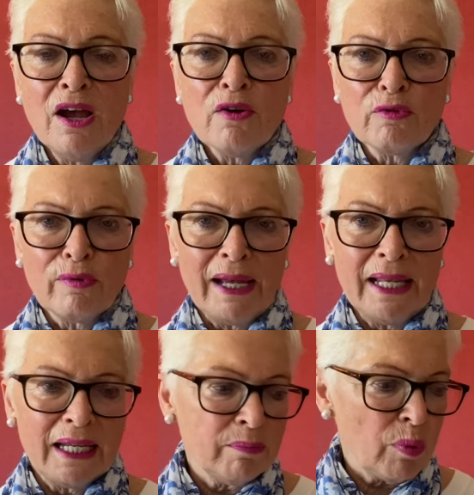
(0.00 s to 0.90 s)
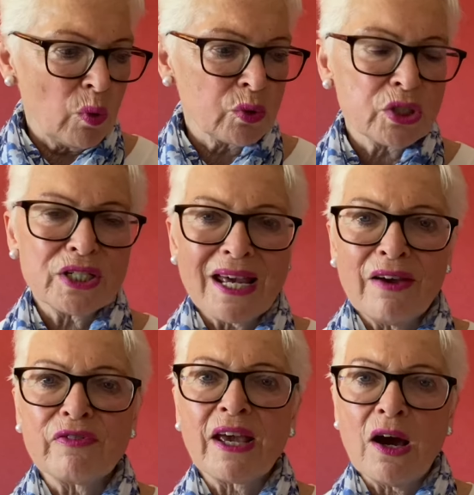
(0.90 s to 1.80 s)
Really important to
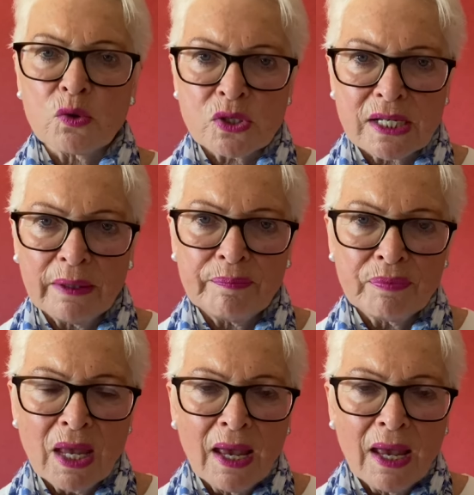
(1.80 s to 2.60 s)
have calcium,